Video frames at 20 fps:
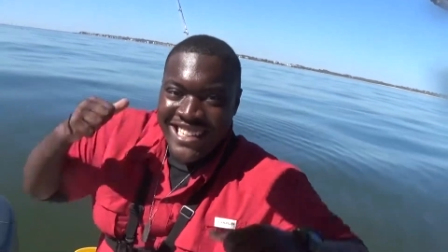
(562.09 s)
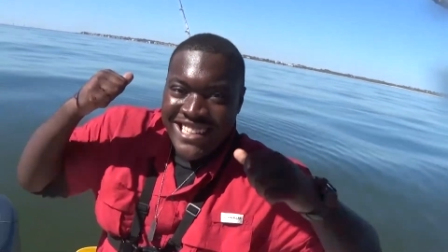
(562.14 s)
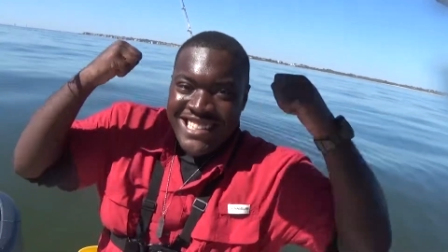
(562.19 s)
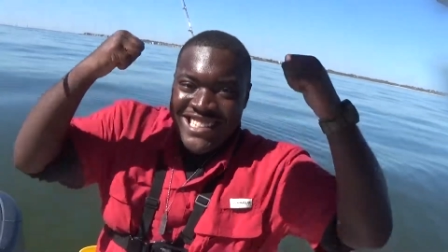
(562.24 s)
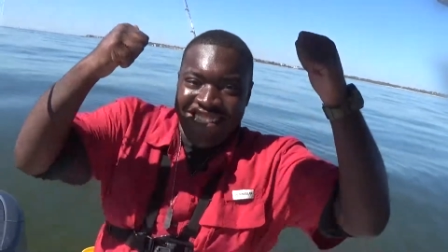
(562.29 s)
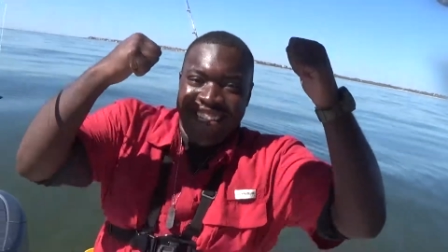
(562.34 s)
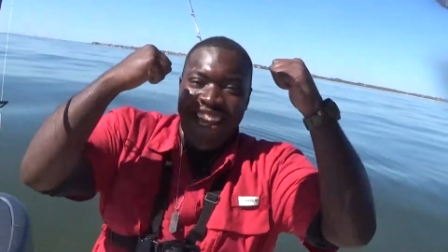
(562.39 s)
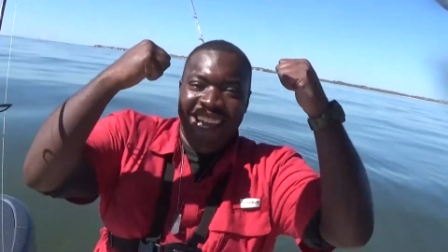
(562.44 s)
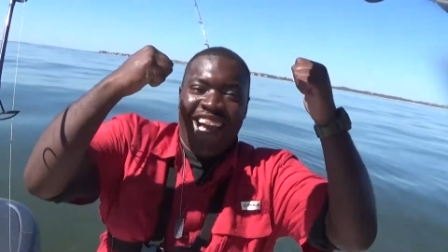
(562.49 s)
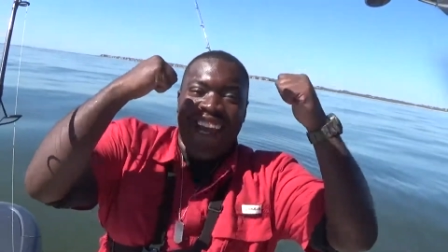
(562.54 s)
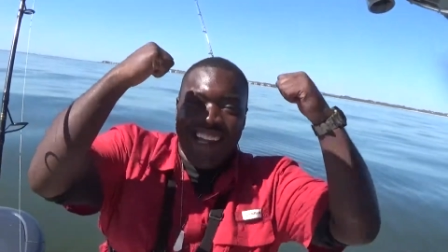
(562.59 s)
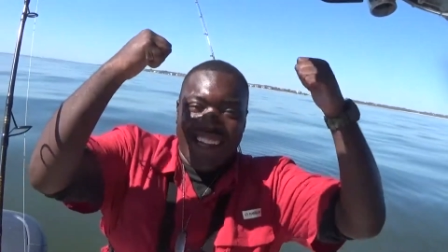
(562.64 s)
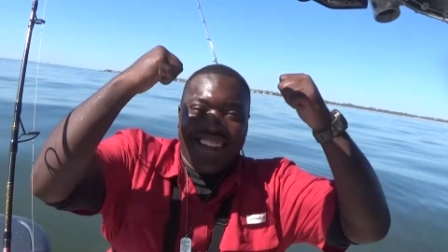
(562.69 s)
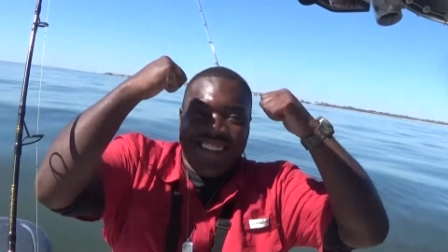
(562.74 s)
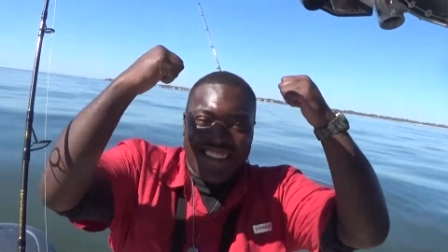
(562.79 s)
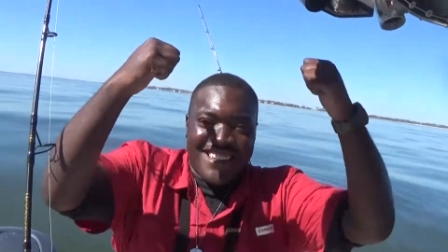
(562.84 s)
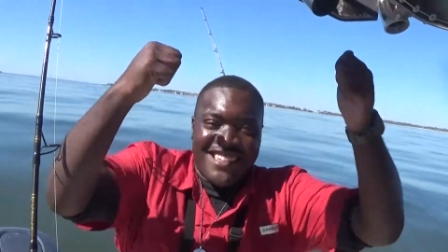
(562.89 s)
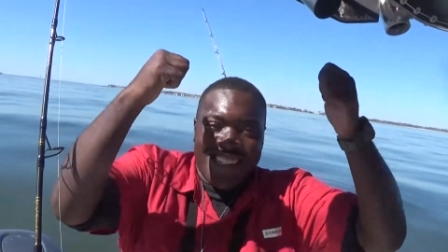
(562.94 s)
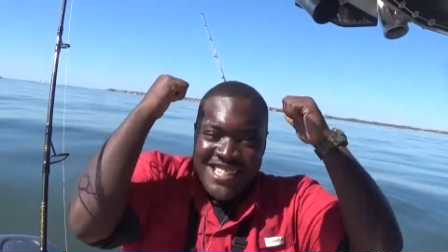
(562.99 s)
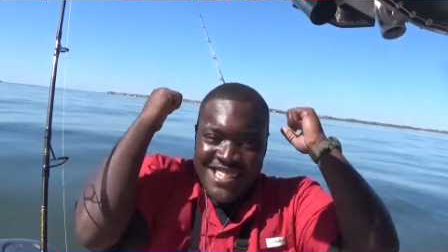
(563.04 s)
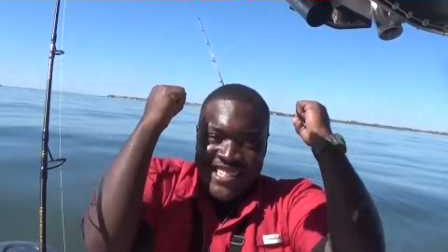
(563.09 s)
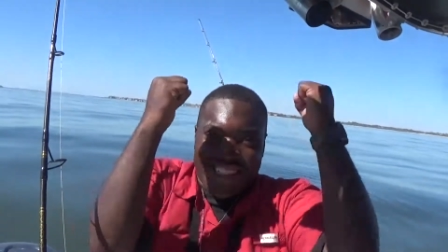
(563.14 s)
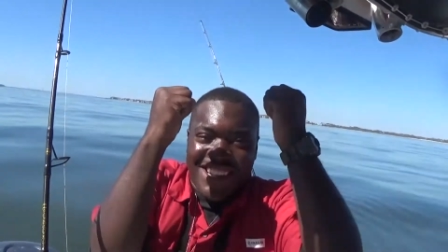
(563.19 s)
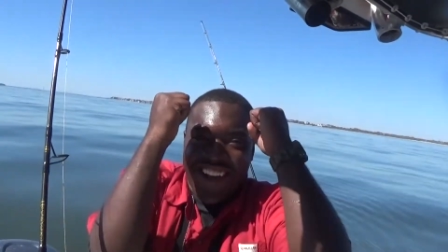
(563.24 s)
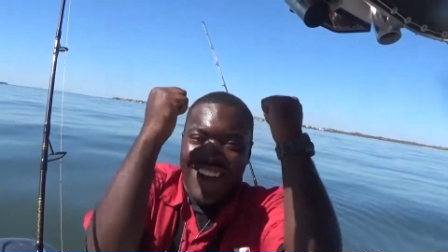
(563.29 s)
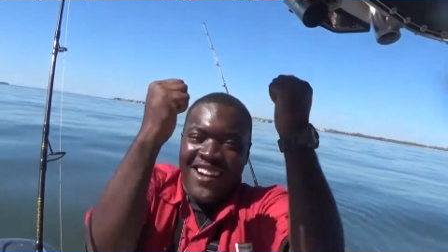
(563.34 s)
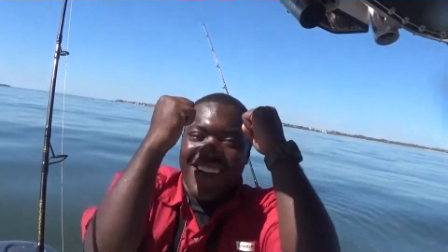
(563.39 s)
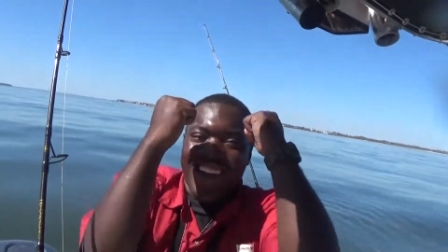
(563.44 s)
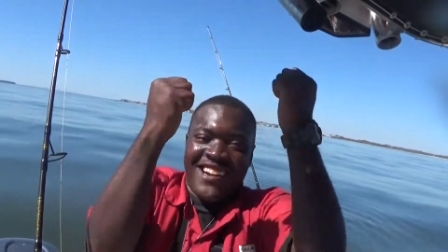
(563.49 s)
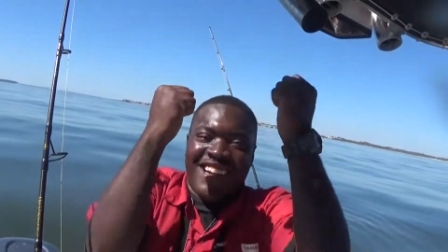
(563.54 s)
try. Yes, a
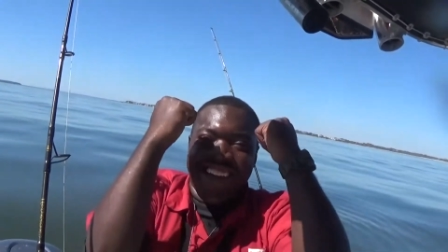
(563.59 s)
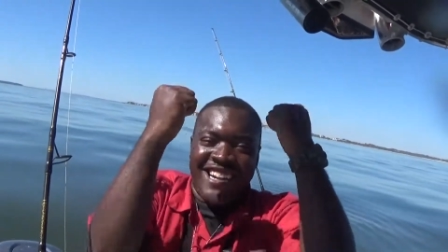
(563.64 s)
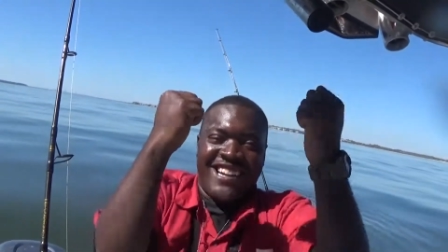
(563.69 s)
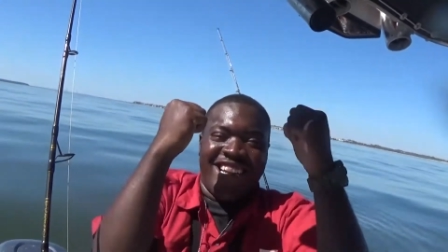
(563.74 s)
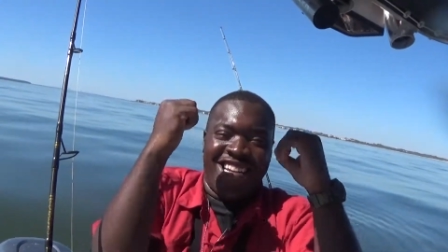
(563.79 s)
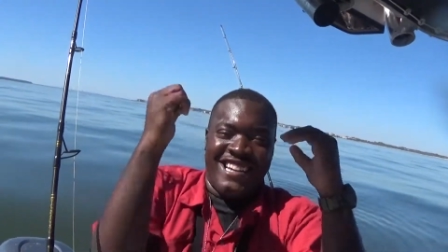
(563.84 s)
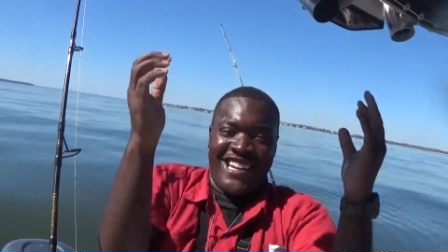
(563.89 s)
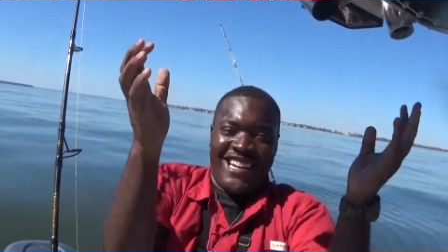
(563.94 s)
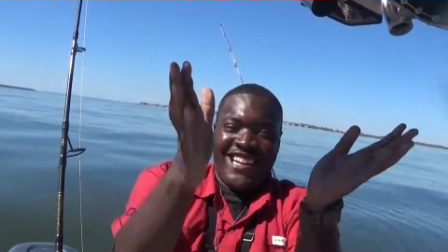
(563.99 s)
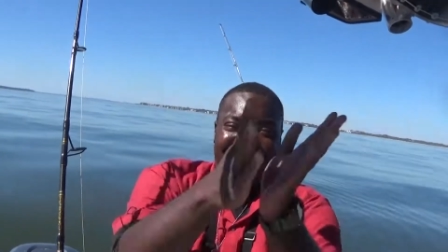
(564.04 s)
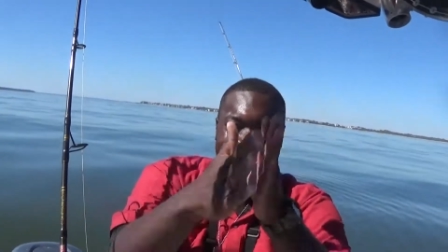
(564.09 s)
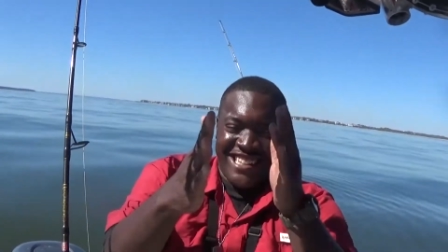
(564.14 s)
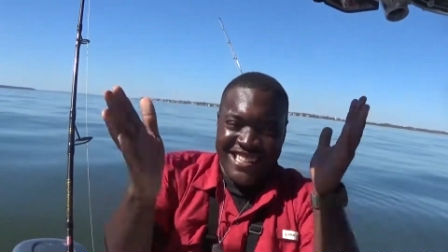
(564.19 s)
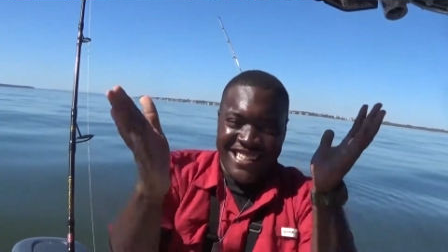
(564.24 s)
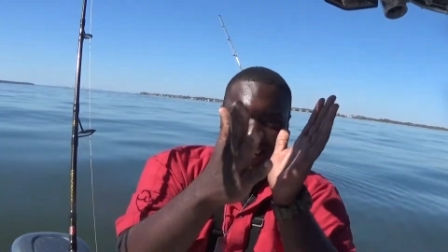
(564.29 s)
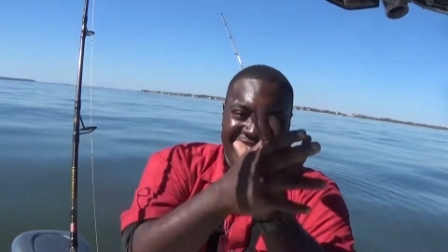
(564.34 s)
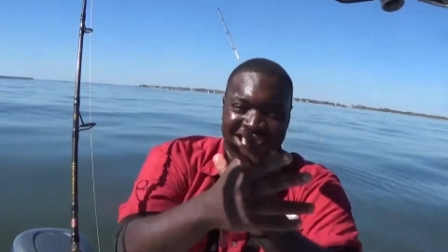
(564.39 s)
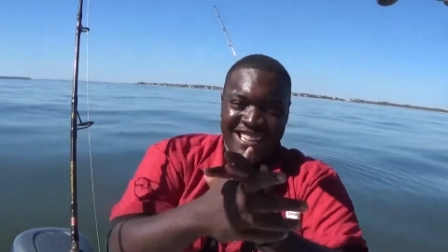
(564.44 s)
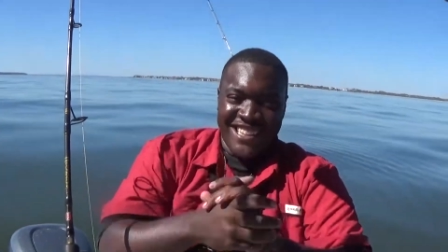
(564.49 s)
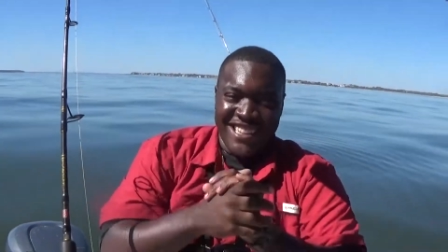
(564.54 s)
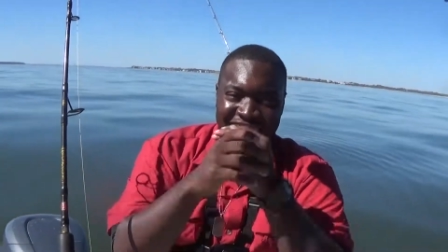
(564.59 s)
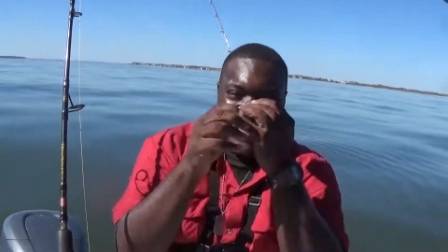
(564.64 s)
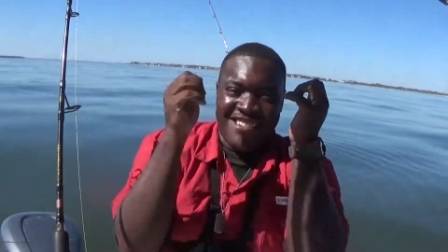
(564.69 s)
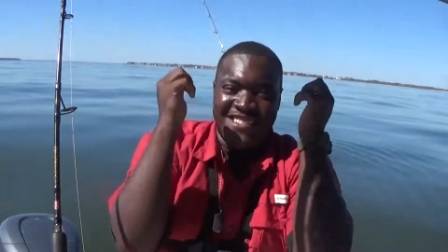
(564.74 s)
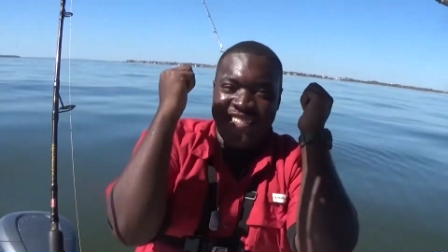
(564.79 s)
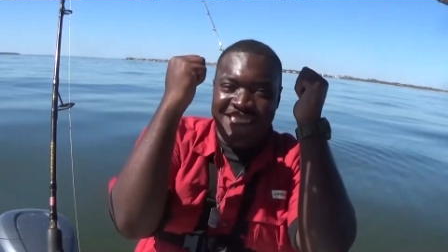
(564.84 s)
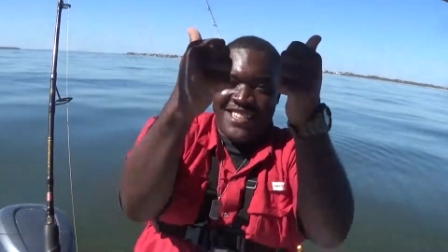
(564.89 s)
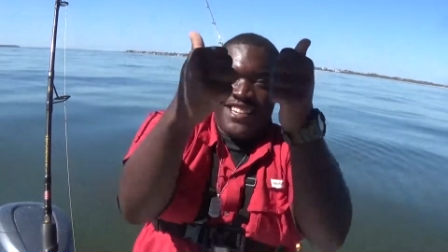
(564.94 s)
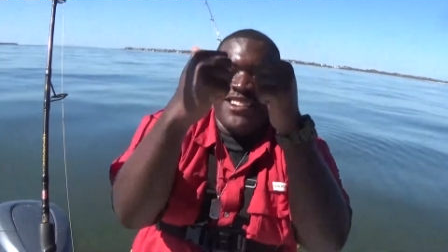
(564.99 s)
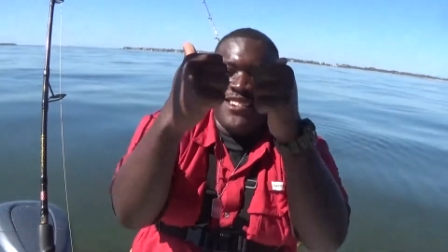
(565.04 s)
shark!
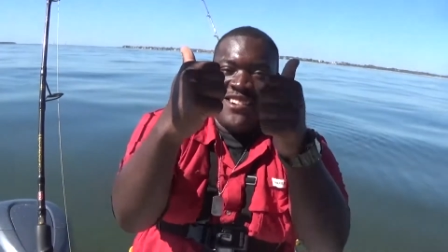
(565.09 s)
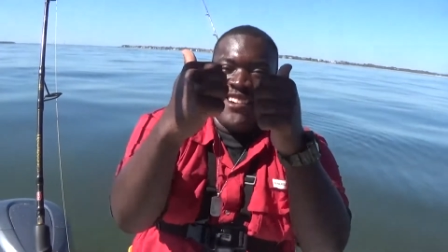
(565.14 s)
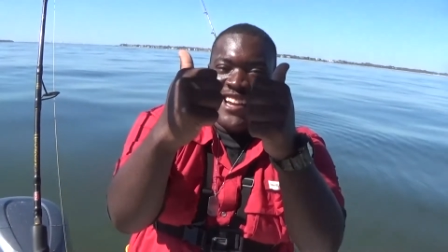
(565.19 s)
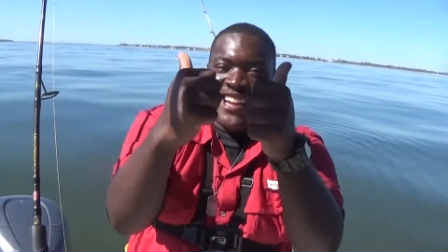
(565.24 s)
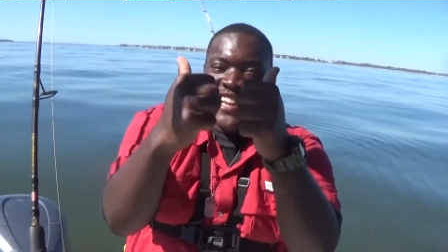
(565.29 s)
Let's do